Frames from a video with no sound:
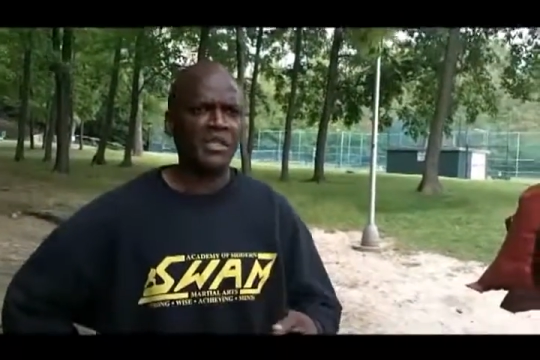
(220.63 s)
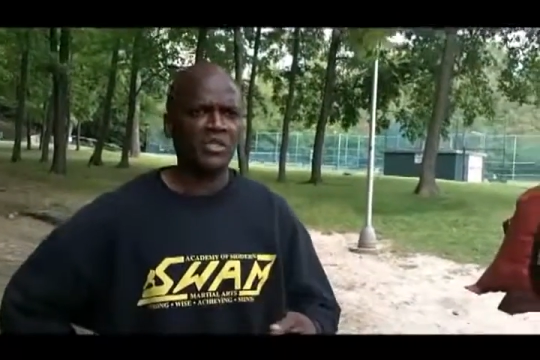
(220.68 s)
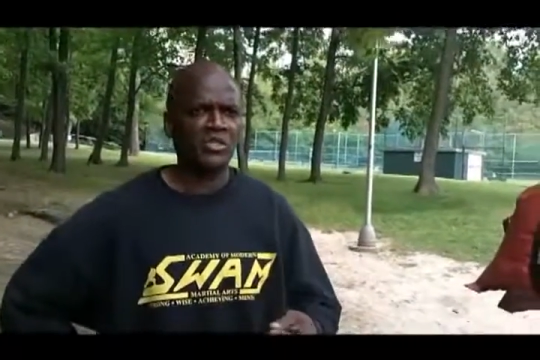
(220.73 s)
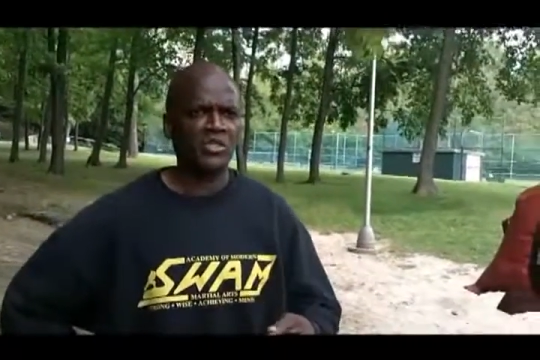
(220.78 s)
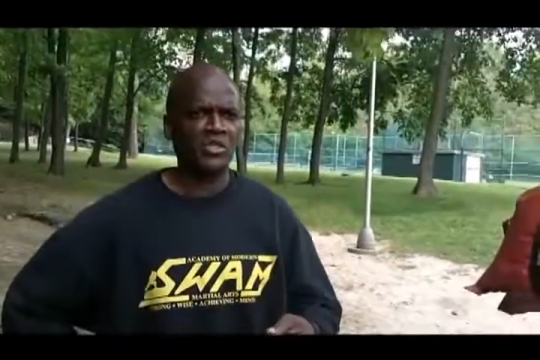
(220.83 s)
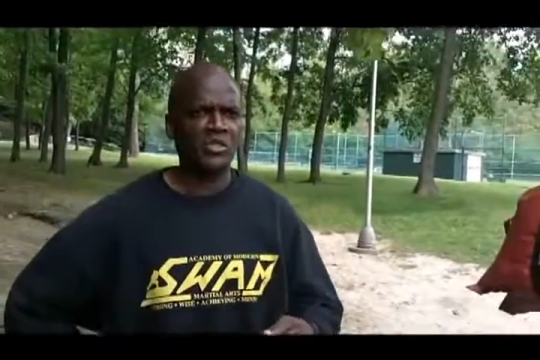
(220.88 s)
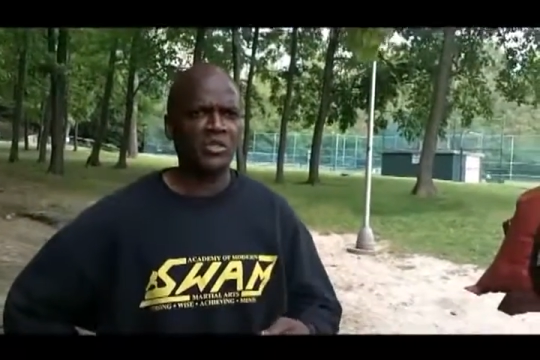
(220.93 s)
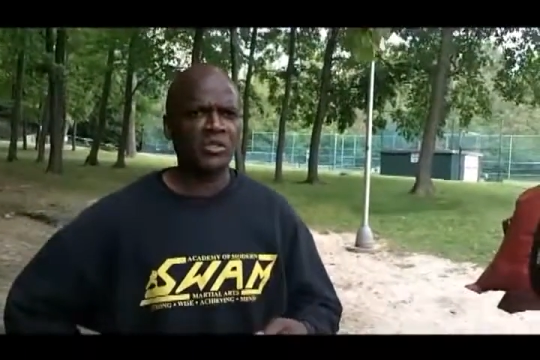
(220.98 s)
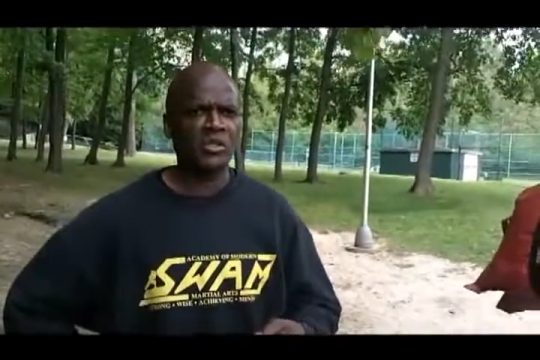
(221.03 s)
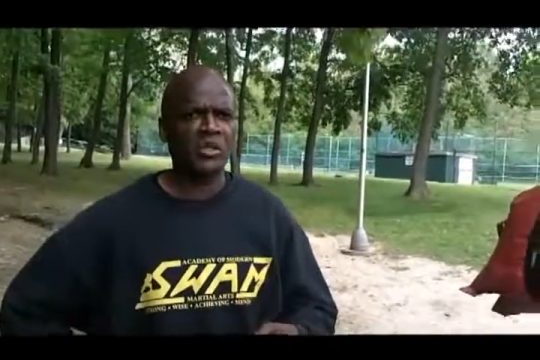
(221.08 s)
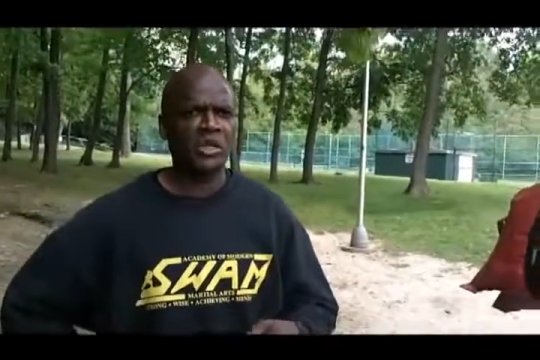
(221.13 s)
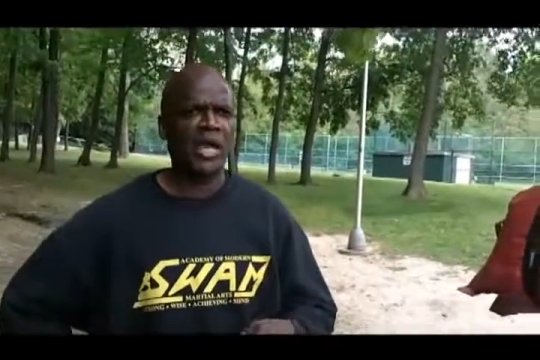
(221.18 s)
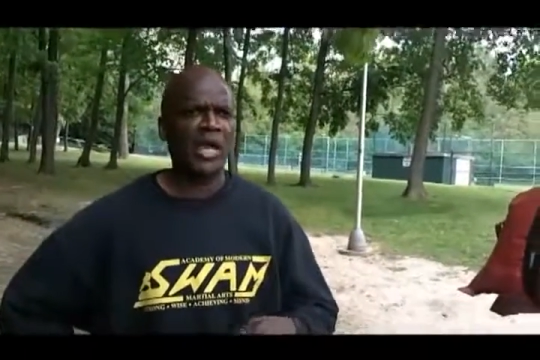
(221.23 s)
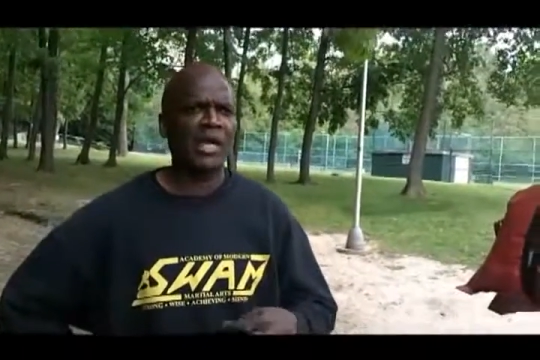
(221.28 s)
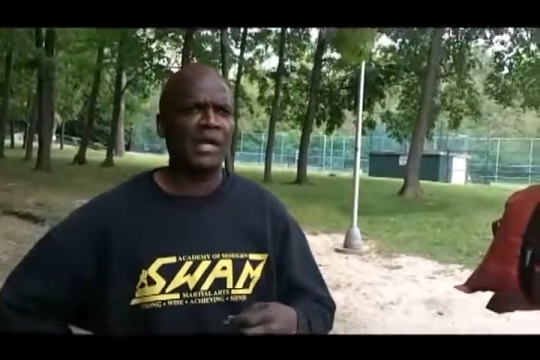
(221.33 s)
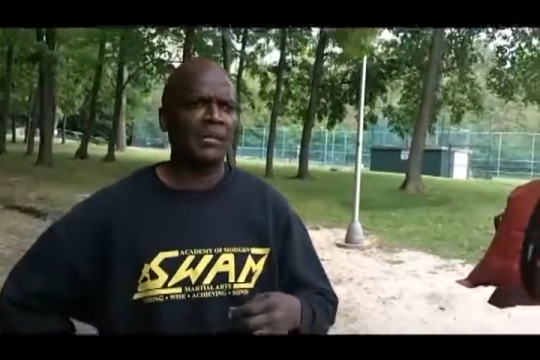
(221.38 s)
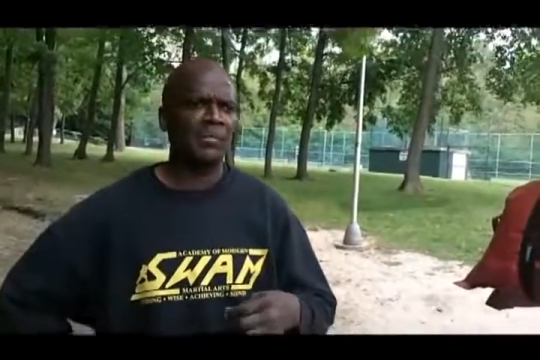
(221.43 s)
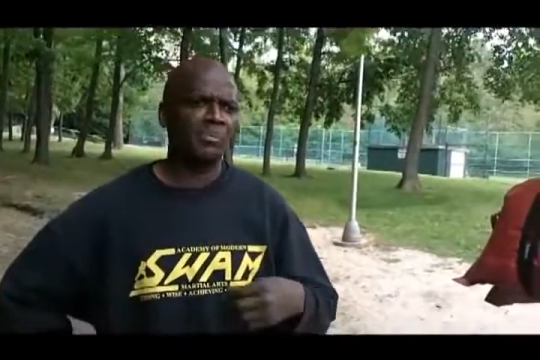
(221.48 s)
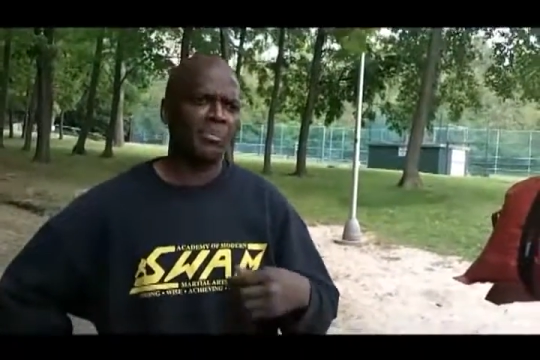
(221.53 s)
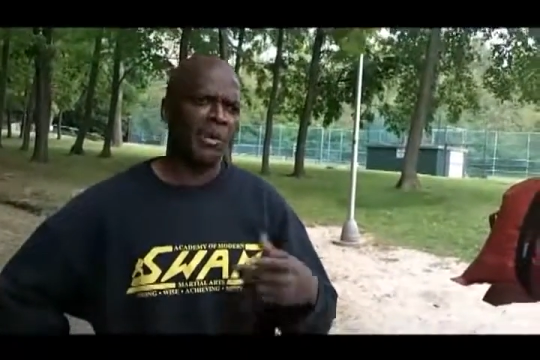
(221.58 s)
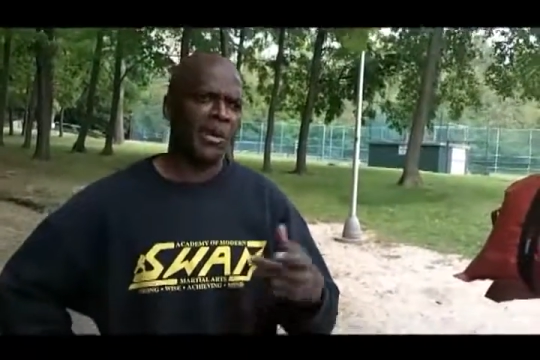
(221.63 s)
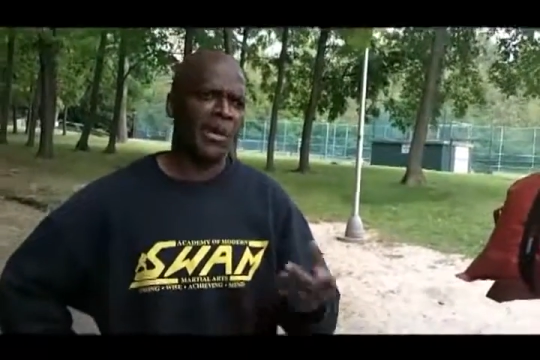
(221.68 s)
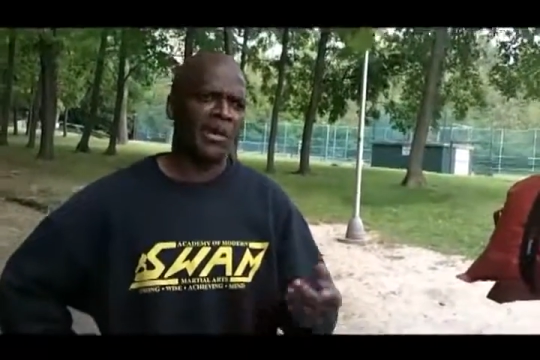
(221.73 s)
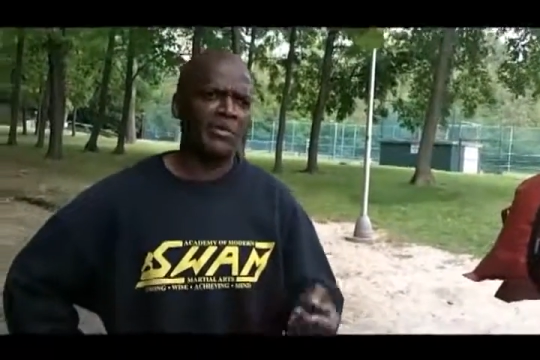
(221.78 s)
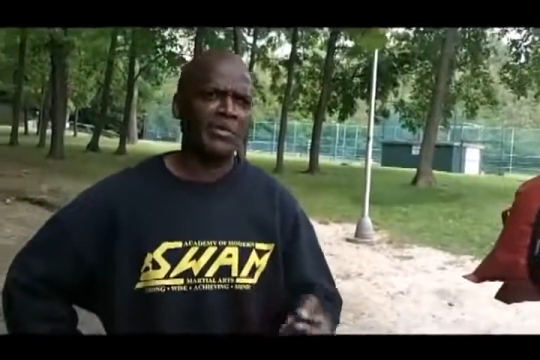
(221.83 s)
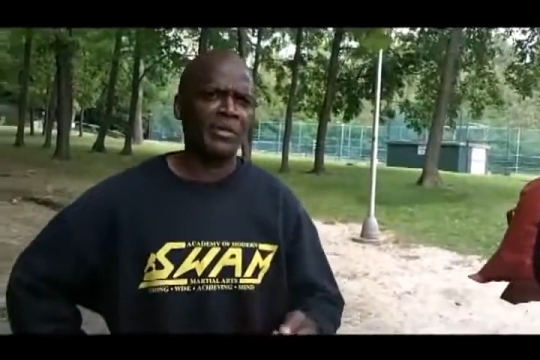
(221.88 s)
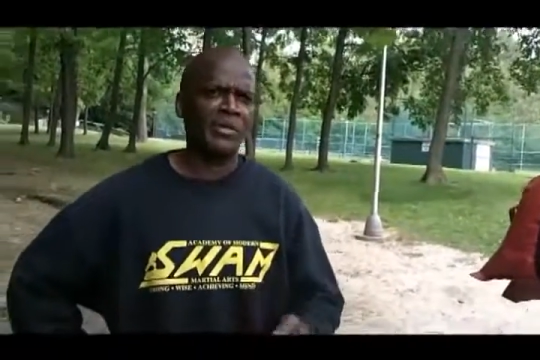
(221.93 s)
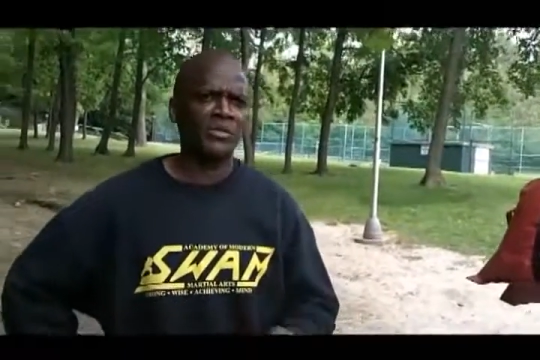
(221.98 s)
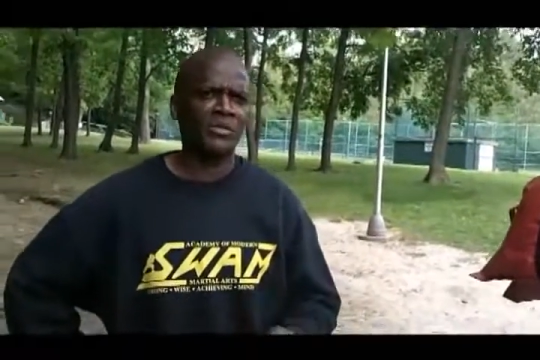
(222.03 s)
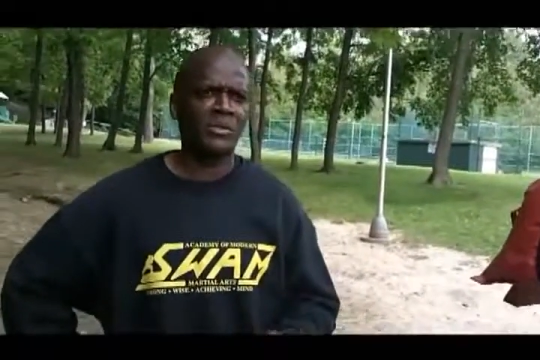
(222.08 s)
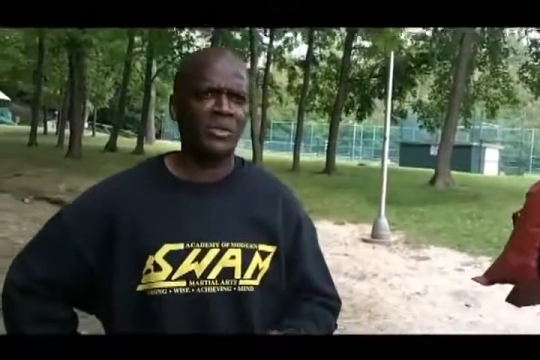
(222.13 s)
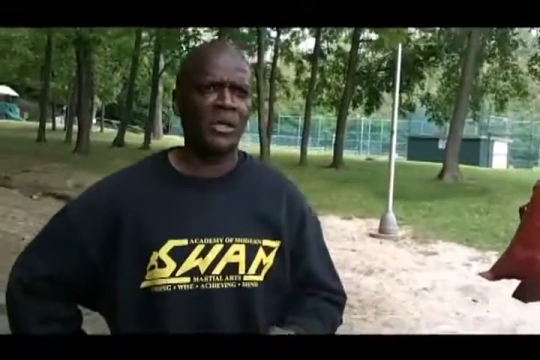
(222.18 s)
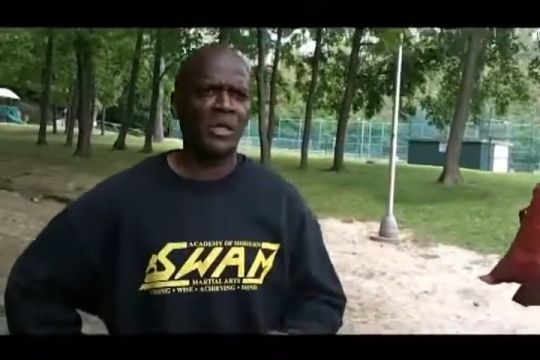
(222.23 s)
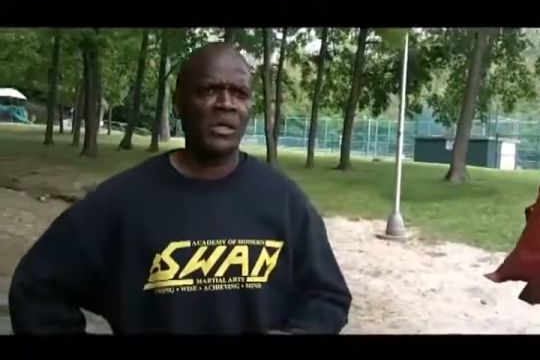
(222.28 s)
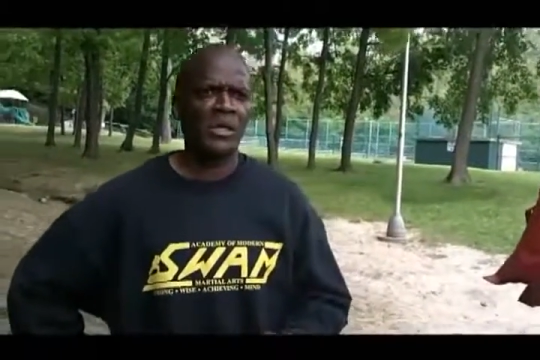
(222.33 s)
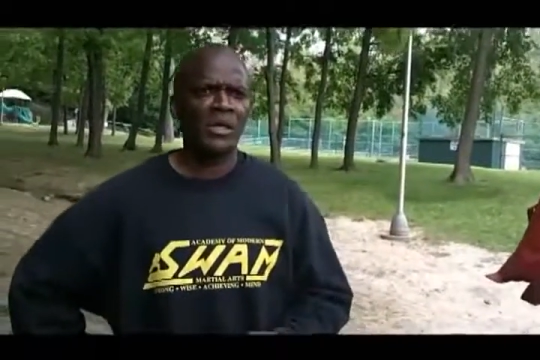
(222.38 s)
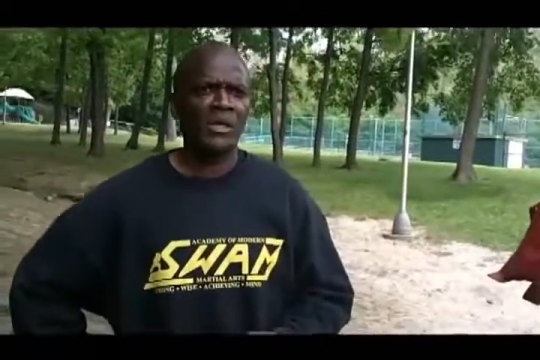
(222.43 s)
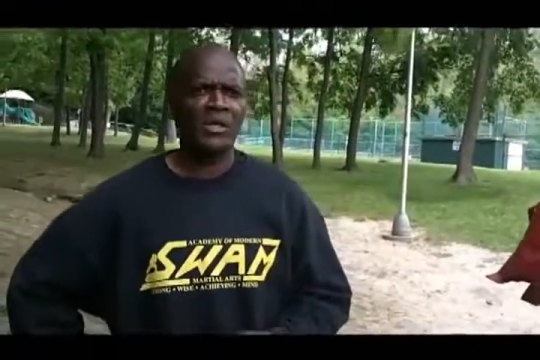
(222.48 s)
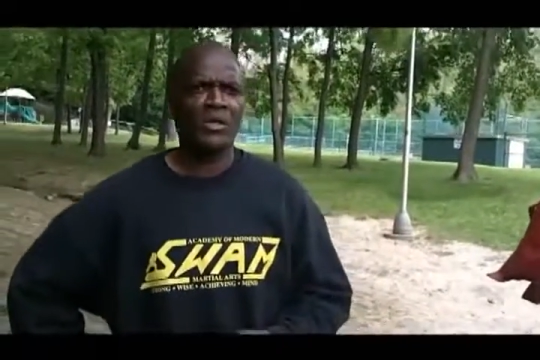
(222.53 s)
teachers like parents,